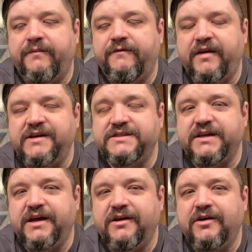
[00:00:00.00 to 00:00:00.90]
up
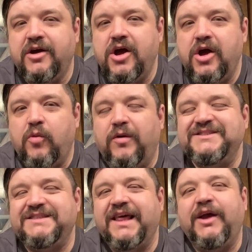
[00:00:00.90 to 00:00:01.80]
facing
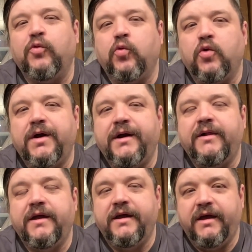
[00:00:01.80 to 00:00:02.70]
once they
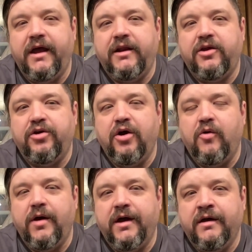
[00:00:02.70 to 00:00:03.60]
really get
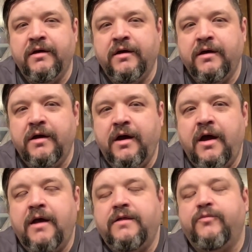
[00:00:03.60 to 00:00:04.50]
going.
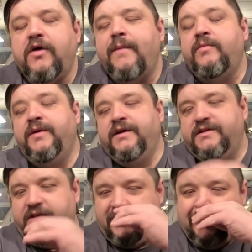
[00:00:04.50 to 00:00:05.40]
The problem
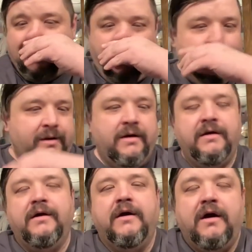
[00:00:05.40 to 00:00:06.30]
is that they'll
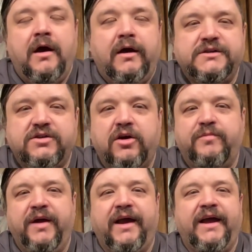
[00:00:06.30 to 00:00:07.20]

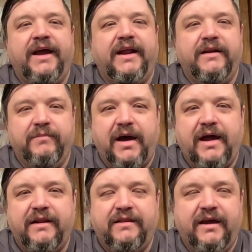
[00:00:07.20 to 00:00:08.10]
start picking and
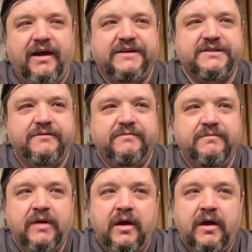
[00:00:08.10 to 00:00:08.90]
buying things and